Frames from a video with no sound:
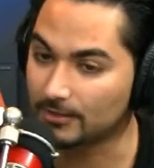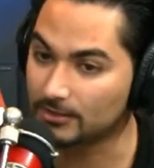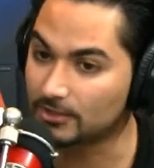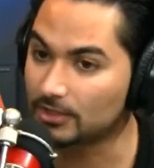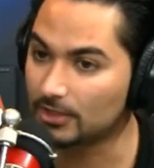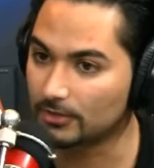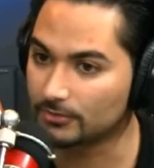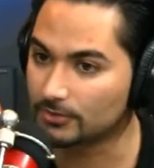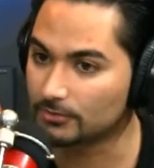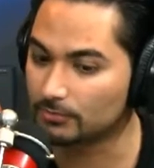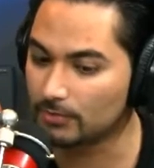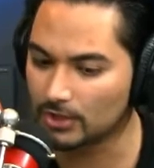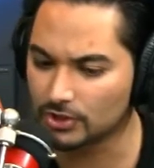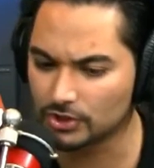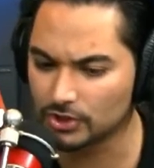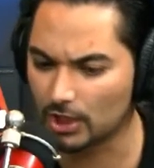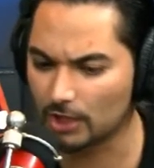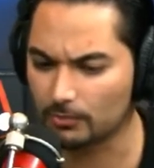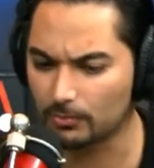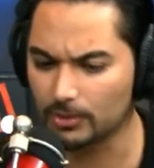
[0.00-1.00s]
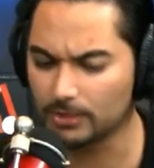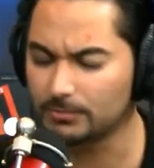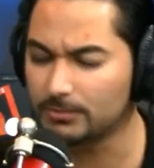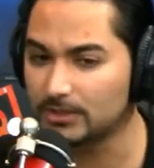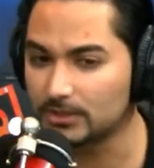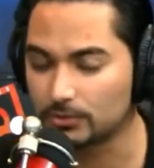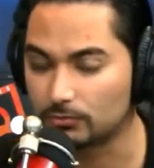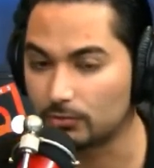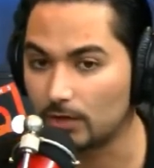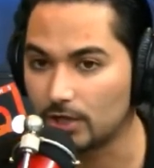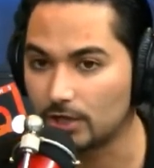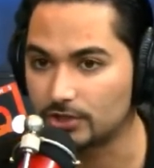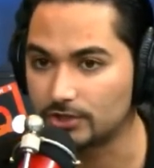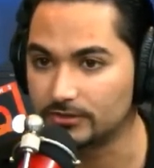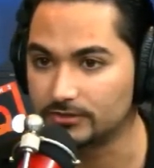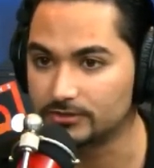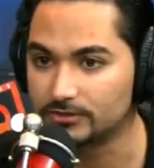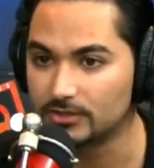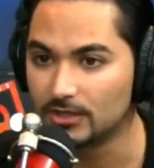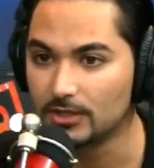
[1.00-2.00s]
You know, the he's like, "What do you mean the
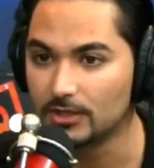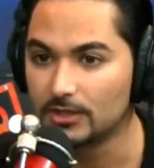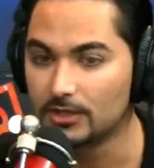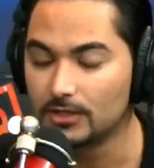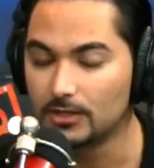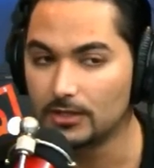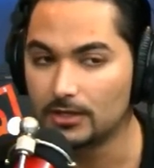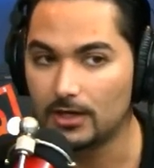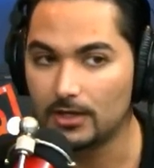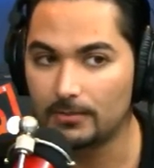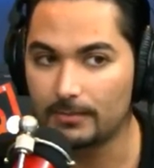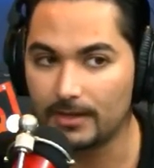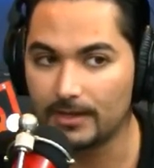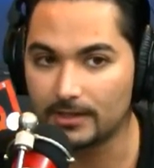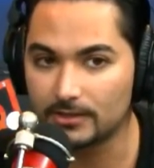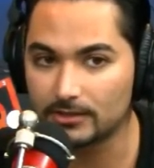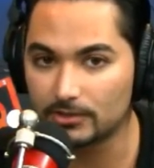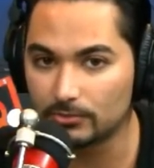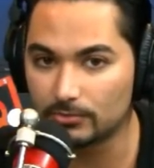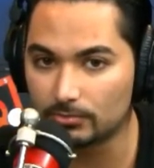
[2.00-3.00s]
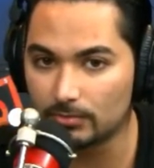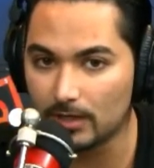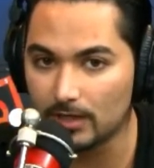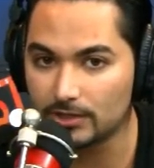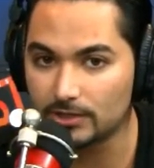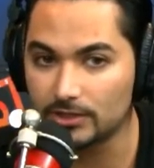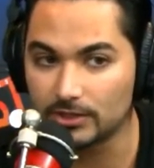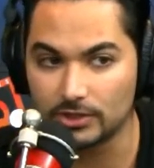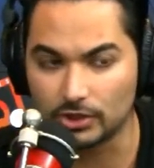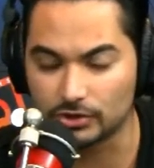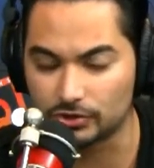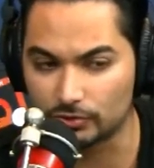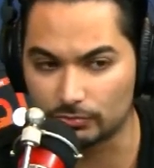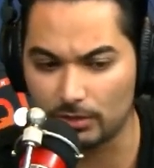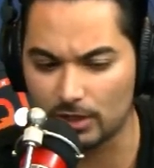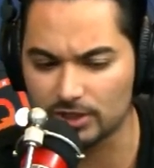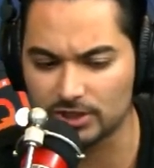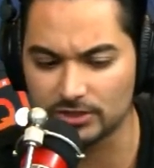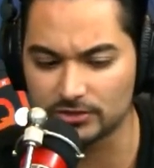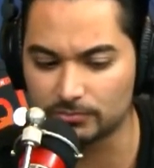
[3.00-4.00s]
Russians?" I'm like, "The Russians." He goes, "The
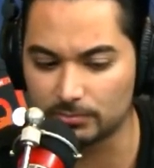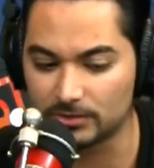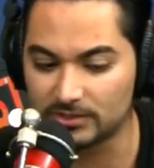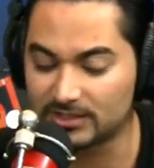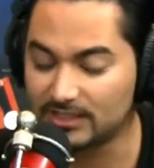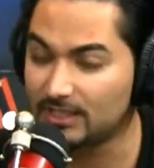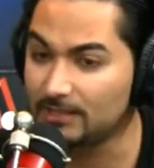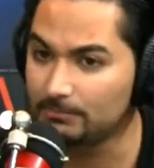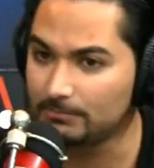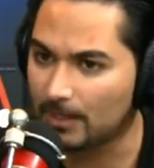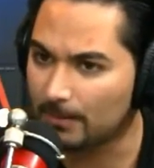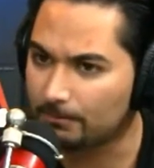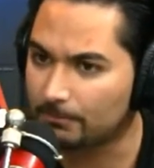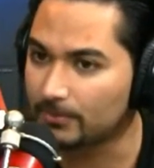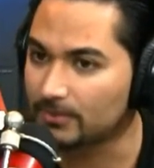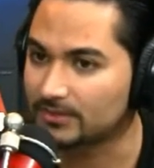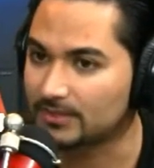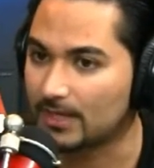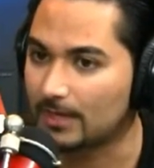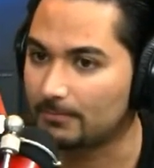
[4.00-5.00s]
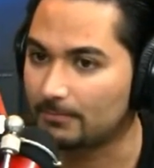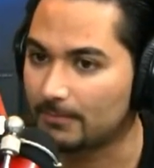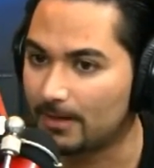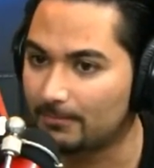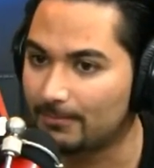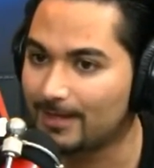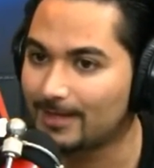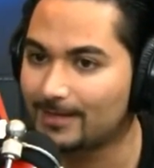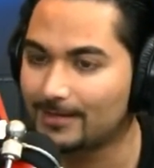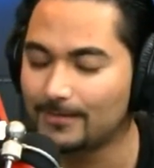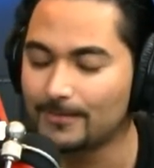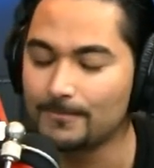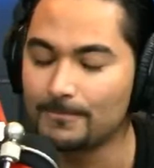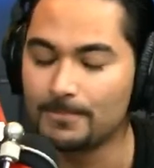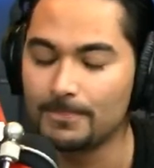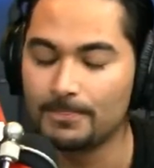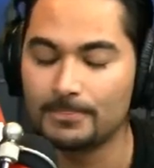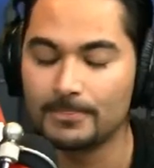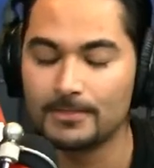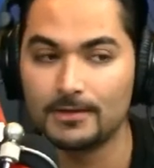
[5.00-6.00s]
Russians were teamed up with them." I'm like,
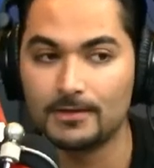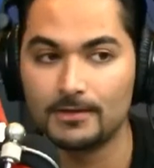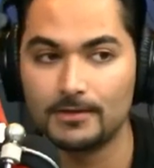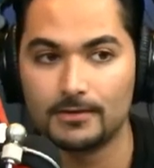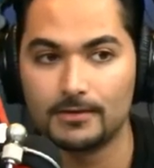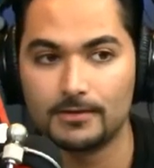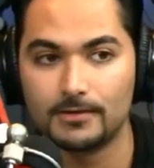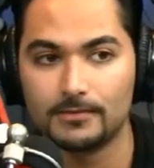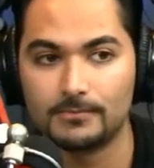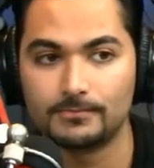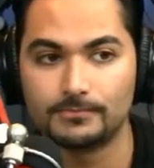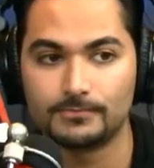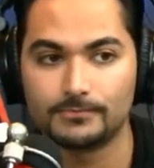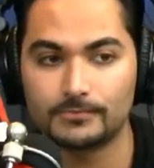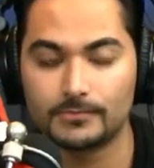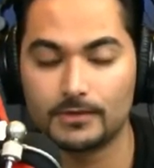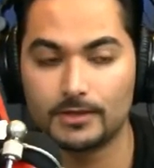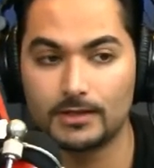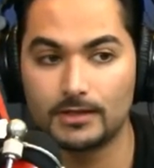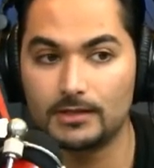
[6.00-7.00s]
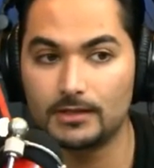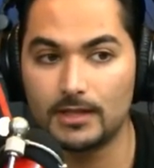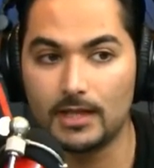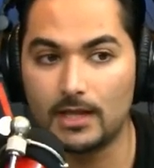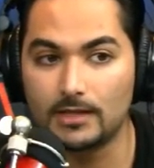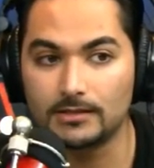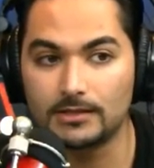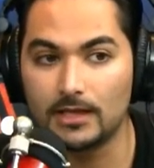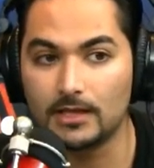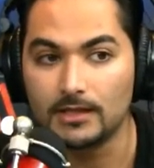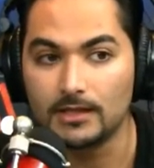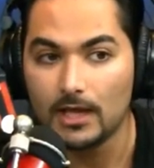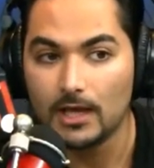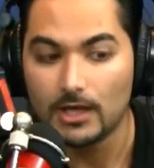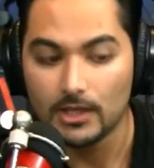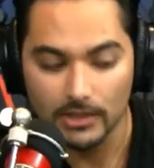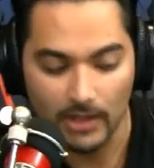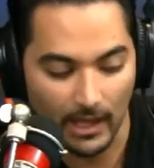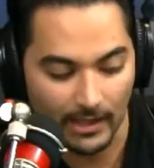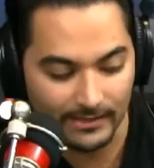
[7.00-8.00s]
"Yeah, I love that."
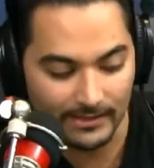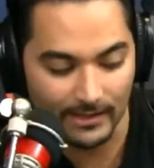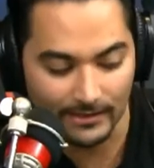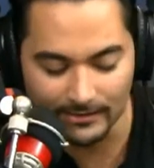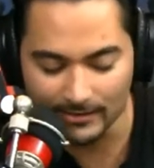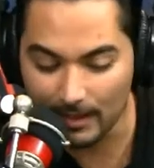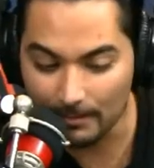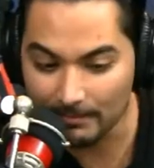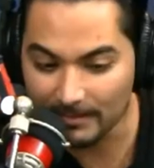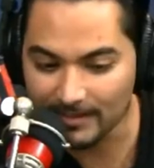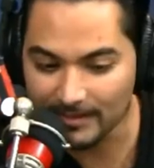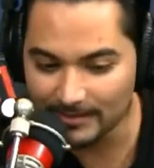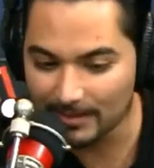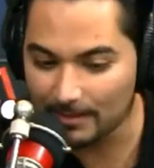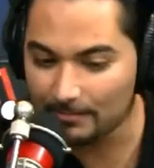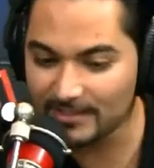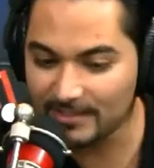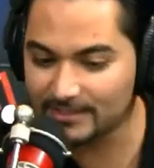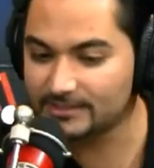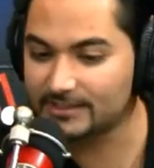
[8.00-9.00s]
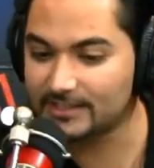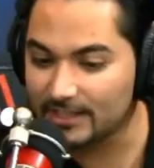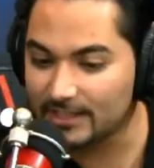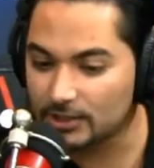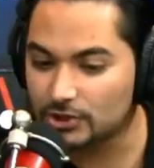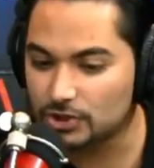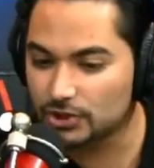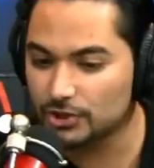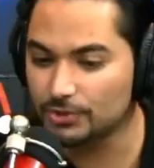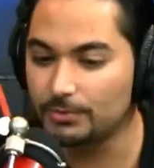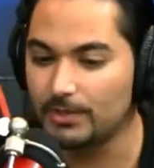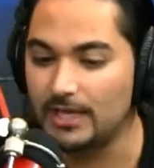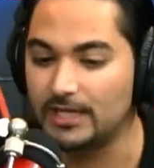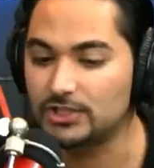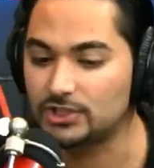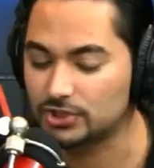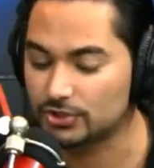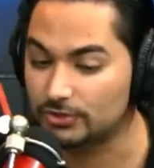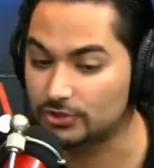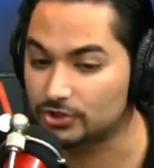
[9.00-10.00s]
Let me let me teach you
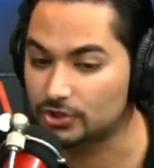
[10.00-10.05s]
history.